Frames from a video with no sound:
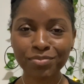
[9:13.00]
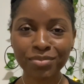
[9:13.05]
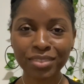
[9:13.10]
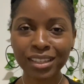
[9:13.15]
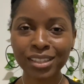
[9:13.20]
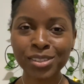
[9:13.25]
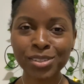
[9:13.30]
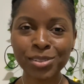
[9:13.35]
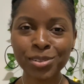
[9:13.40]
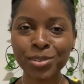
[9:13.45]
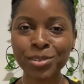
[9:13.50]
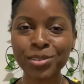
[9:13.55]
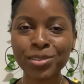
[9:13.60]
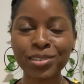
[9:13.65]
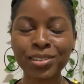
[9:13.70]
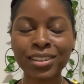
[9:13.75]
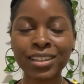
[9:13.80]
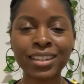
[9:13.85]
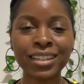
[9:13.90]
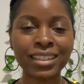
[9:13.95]
So
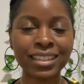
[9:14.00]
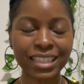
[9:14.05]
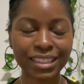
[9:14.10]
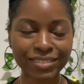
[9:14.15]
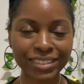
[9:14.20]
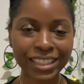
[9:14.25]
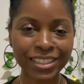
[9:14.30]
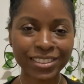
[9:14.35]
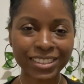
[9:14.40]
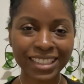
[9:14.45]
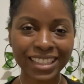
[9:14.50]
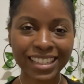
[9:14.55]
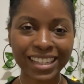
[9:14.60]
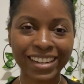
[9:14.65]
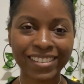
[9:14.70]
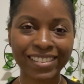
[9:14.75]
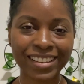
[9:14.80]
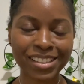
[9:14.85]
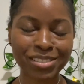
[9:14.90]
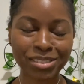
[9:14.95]
if there are other
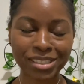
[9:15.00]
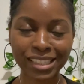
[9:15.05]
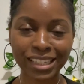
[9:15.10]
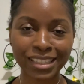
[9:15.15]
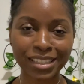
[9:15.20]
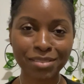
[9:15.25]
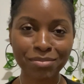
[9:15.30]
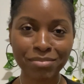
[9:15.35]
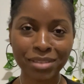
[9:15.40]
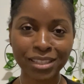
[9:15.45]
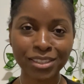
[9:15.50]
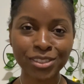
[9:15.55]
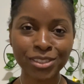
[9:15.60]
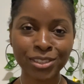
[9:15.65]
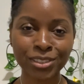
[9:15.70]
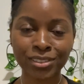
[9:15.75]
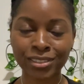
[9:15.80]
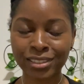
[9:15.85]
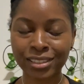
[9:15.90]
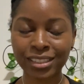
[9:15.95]
careers which I didn't
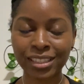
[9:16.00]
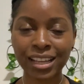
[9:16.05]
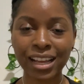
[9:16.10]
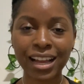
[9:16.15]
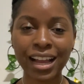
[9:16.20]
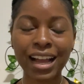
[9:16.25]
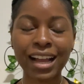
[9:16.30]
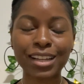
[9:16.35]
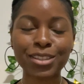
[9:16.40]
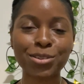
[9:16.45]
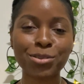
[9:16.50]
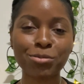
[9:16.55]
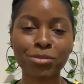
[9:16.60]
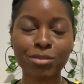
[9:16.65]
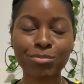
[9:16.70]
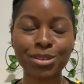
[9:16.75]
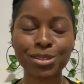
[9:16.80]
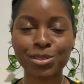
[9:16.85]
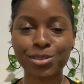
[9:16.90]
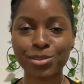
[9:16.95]
mention and you want
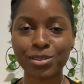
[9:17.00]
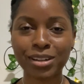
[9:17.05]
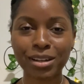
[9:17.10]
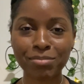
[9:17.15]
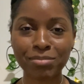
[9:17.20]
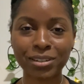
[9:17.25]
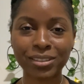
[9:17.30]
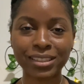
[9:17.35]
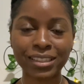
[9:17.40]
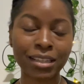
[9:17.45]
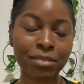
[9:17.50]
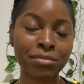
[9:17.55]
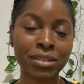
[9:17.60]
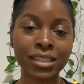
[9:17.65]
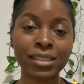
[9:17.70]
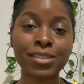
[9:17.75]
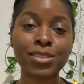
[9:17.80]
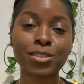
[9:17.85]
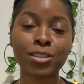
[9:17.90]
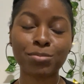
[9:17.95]
me to talk about them
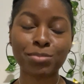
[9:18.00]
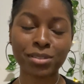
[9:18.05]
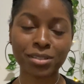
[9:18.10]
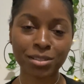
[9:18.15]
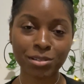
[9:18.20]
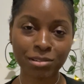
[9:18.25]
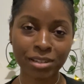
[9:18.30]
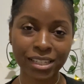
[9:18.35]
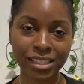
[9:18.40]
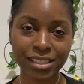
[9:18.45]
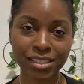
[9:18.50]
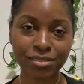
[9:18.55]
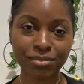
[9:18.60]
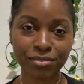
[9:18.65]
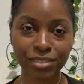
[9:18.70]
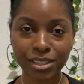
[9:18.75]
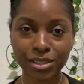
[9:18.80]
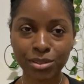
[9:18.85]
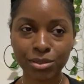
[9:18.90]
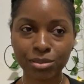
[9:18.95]
in subsequent
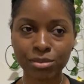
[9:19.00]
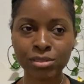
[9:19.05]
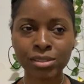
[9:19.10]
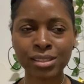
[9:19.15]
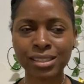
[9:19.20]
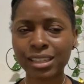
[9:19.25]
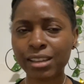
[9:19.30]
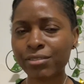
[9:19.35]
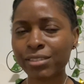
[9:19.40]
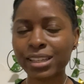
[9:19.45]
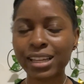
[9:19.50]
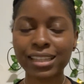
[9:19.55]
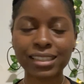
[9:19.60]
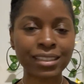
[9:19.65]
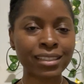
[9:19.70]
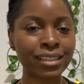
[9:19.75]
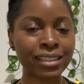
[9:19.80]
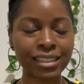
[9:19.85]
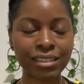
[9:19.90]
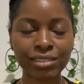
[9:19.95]
videos,
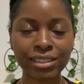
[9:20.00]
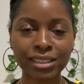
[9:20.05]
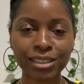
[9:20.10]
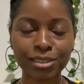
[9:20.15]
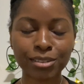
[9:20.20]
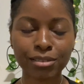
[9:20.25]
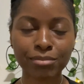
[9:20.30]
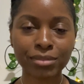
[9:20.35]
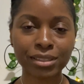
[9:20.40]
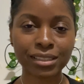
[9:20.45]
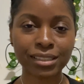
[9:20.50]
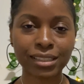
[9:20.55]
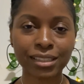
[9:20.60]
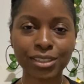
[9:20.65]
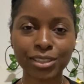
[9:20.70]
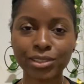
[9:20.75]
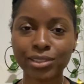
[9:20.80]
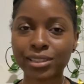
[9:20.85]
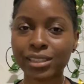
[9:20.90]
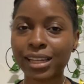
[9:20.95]
definitely leave in the comment
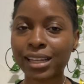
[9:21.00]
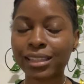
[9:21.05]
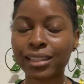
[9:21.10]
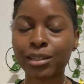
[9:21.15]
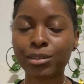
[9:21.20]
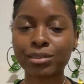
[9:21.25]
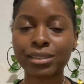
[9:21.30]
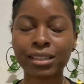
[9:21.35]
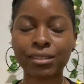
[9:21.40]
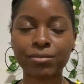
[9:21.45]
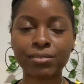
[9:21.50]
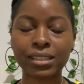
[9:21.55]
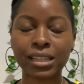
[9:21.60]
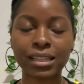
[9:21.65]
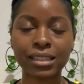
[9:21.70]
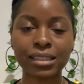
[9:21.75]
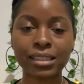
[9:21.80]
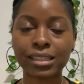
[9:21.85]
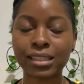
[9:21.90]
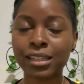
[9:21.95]
section and I'll
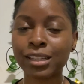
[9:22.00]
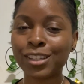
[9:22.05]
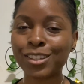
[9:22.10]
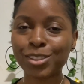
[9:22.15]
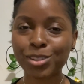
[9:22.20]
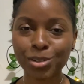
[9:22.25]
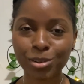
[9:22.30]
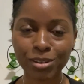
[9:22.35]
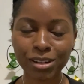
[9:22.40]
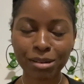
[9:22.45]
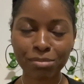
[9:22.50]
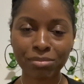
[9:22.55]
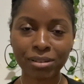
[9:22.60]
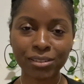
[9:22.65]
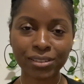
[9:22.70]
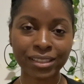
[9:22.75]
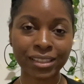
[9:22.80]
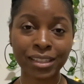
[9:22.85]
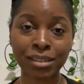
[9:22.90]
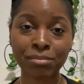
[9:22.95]
definitely talk
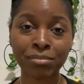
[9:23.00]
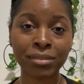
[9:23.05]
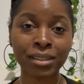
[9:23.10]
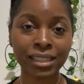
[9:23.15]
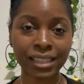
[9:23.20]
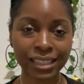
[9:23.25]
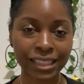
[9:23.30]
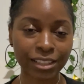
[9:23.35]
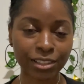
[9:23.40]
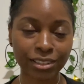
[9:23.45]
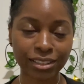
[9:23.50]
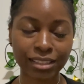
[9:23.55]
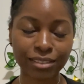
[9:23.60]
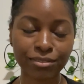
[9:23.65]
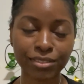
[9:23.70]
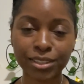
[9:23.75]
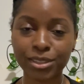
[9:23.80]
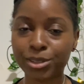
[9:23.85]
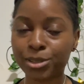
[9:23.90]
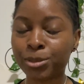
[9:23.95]
about them in another
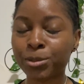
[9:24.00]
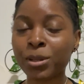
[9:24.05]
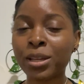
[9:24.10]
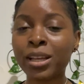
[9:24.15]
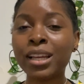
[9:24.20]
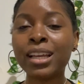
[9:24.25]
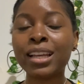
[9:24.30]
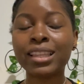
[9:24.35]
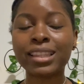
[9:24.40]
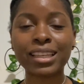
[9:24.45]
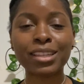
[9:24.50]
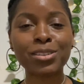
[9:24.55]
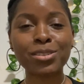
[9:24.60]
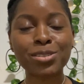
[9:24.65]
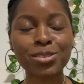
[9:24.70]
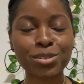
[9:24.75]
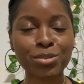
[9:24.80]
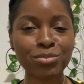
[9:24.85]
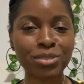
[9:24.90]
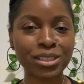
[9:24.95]
video. Thank you
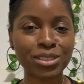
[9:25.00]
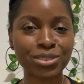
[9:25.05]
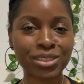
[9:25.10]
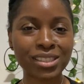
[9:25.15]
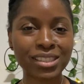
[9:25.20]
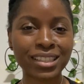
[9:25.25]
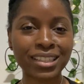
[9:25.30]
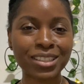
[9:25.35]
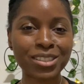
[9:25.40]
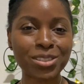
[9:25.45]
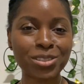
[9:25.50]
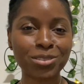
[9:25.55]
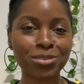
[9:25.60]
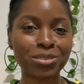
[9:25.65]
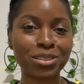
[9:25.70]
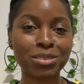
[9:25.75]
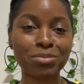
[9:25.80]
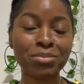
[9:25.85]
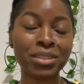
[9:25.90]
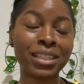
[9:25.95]
so much for staying tuned
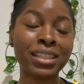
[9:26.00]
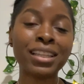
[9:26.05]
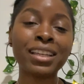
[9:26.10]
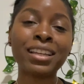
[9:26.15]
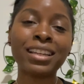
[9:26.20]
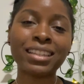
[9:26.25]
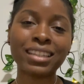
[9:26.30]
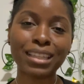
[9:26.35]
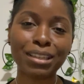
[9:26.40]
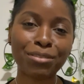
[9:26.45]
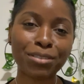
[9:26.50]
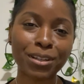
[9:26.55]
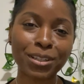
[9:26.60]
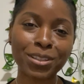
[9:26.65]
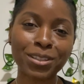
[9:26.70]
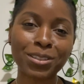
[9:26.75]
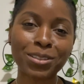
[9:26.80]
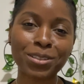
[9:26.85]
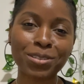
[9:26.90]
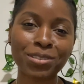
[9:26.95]
with me. If you're
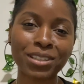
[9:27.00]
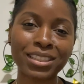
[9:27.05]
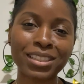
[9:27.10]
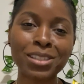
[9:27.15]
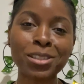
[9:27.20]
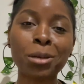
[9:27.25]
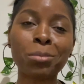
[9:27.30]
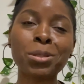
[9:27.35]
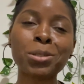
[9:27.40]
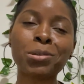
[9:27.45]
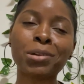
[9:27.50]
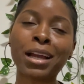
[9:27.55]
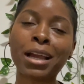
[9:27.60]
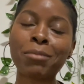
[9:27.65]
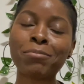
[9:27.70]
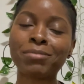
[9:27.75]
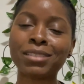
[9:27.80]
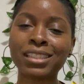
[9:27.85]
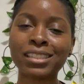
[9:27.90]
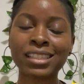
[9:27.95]
not already subscribed,
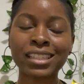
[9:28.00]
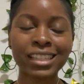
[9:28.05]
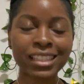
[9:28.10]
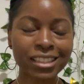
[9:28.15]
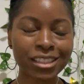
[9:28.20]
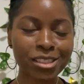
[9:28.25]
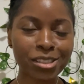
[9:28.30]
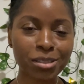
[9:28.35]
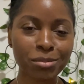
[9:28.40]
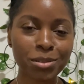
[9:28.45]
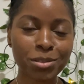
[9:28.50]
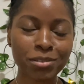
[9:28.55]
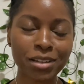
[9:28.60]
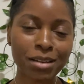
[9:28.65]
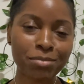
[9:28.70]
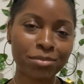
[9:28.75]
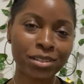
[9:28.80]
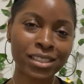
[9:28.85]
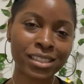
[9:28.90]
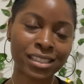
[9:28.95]
please hit the subscribe
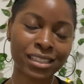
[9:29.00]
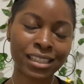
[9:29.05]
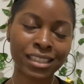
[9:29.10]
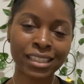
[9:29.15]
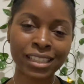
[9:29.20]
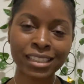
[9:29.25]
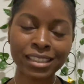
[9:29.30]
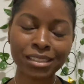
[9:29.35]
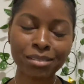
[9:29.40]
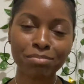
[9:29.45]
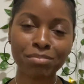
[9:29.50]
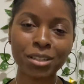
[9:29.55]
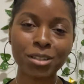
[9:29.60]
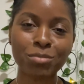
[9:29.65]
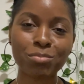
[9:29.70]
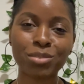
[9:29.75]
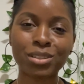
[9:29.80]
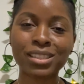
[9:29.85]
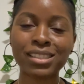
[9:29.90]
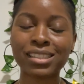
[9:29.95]
button and hit the bell
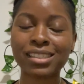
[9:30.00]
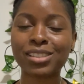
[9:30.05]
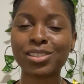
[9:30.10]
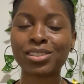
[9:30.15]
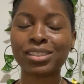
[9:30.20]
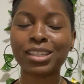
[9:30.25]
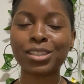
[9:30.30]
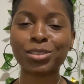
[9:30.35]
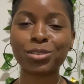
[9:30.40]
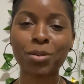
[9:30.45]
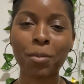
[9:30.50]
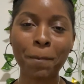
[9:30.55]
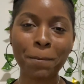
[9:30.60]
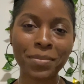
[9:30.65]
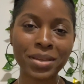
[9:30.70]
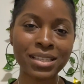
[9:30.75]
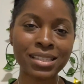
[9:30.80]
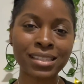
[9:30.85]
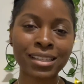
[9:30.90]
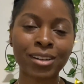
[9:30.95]
button so that you don't
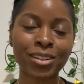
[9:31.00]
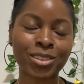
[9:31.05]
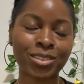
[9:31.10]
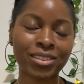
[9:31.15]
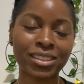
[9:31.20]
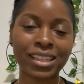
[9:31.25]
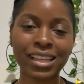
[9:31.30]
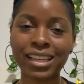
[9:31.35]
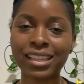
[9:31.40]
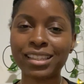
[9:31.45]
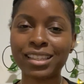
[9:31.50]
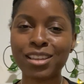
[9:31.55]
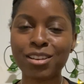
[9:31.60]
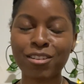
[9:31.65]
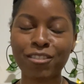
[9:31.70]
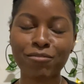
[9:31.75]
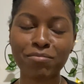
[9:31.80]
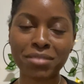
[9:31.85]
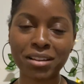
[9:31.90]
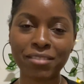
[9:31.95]
miss out on any
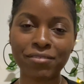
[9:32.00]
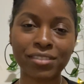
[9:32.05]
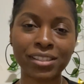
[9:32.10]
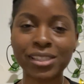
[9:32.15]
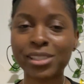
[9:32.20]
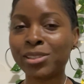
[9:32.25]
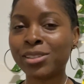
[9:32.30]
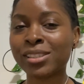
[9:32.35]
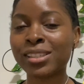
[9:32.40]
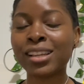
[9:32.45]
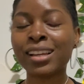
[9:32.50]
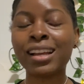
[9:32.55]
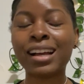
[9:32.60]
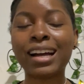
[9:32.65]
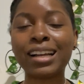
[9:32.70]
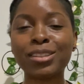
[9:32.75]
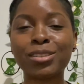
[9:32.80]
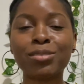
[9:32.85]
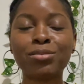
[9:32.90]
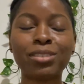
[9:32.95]
of my videos.
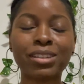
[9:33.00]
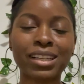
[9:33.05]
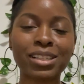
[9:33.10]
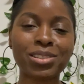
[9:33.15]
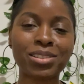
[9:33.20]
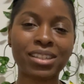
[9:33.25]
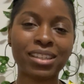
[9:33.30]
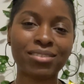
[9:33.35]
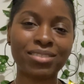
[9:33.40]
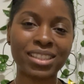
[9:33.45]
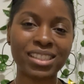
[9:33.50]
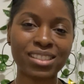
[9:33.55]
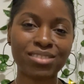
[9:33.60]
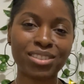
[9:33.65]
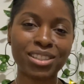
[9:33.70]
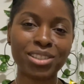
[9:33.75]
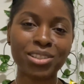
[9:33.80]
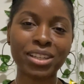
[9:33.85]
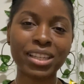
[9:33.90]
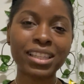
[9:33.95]
And don't forget to give this
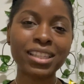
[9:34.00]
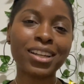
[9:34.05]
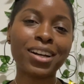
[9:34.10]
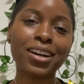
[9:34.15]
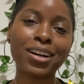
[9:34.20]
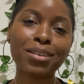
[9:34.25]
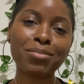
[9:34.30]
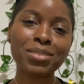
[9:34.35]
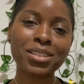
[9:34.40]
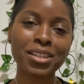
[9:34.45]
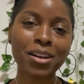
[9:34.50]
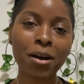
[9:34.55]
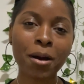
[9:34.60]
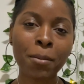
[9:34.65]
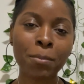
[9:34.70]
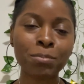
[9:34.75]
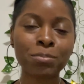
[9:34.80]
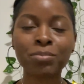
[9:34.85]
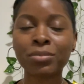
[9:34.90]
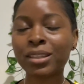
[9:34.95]
video a thumbs
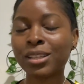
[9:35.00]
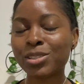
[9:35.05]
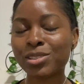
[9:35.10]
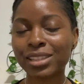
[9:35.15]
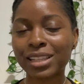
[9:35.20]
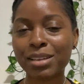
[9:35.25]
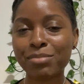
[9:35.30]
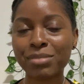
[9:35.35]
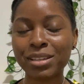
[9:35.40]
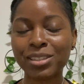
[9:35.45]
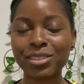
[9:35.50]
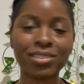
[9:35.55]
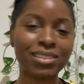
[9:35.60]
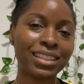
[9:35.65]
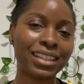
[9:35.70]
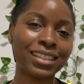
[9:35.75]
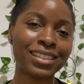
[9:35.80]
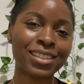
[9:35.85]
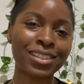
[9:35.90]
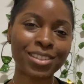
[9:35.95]
up to let me know
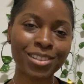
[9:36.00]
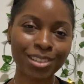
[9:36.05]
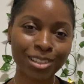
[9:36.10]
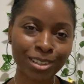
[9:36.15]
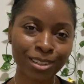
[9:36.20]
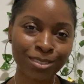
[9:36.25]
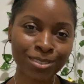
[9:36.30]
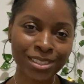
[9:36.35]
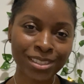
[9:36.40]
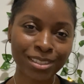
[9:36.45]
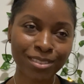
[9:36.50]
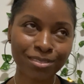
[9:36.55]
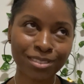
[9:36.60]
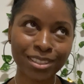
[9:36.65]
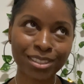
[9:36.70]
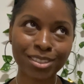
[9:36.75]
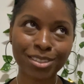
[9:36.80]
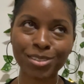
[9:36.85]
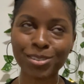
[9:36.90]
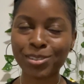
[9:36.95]
that you loved the
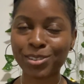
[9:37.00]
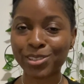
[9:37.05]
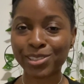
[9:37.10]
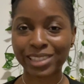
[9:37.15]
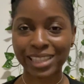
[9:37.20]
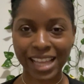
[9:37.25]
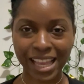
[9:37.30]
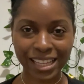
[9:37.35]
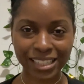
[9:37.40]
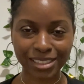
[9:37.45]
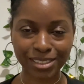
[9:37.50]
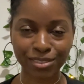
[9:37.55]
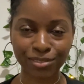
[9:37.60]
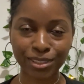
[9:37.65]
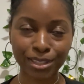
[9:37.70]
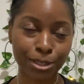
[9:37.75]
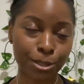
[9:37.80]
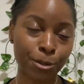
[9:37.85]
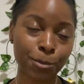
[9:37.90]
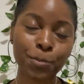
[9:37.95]
video or you liked the
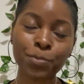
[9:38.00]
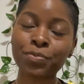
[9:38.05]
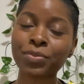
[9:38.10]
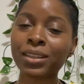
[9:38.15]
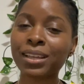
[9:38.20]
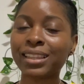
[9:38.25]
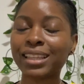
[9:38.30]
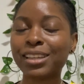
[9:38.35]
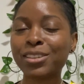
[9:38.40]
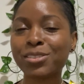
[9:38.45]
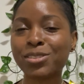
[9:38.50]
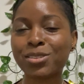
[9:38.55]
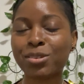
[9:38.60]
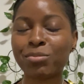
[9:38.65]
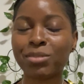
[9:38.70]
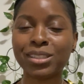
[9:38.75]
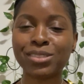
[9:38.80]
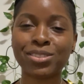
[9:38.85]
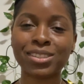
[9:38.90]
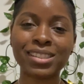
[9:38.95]
video. Thank you so
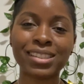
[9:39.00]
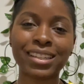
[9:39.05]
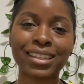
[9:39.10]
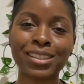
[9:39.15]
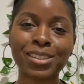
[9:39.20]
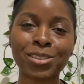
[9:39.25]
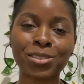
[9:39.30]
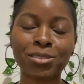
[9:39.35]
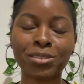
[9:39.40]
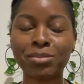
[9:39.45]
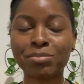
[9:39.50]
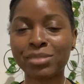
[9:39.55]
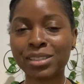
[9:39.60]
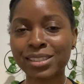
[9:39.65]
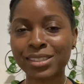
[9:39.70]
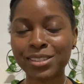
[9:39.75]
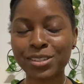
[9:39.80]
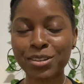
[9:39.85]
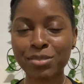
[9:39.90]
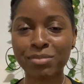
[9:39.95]
much for staying tuned with me.
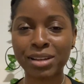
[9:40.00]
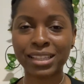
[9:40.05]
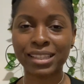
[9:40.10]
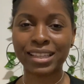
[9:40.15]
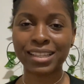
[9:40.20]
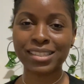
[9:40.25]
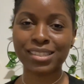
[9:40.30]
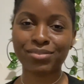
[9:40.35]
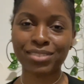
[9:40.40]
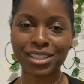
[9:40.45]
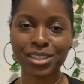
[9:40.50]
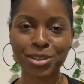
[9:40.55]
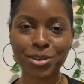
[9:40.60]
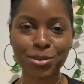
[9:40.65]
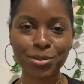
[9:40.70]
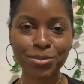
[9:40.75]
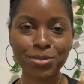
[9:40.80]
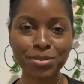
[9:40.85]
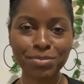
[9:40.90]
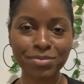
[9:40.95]
See you in my next video.
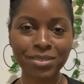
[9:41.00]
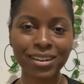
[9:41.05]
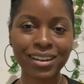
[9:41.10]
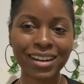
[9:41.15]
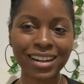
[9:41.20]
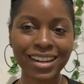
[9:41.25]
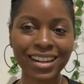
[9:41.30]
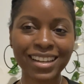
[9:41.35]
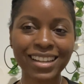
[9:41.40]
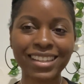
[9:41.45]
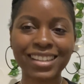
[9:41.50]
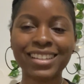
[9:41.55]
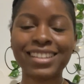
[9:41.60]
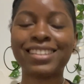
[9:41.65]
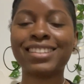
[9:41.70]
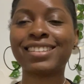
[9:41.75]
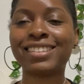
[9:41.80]
Goodbye.